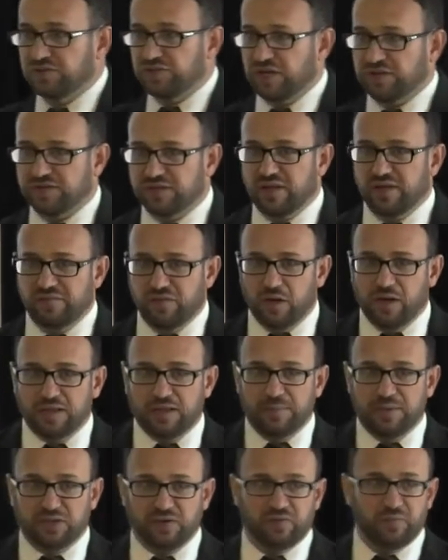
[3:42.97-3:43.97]
just give you a
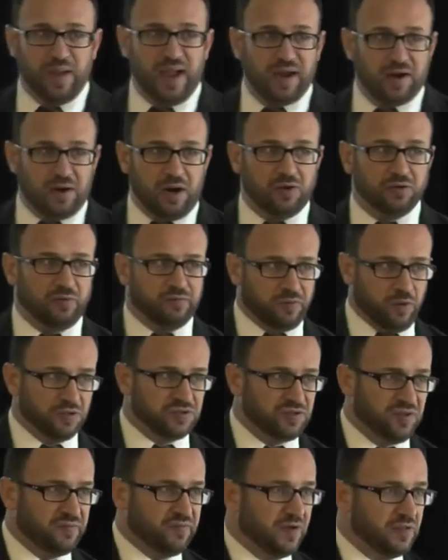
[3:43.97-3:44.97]
little bit of background of
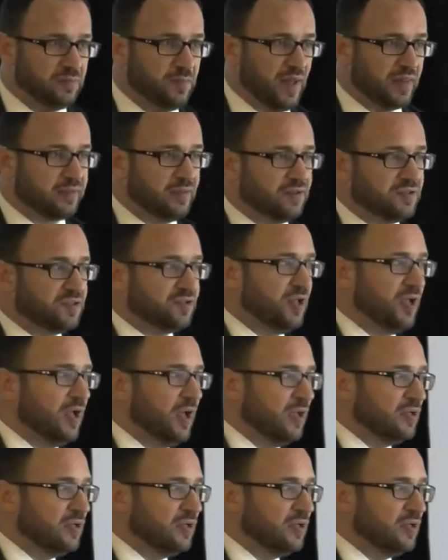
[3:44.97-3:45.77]
those different methods,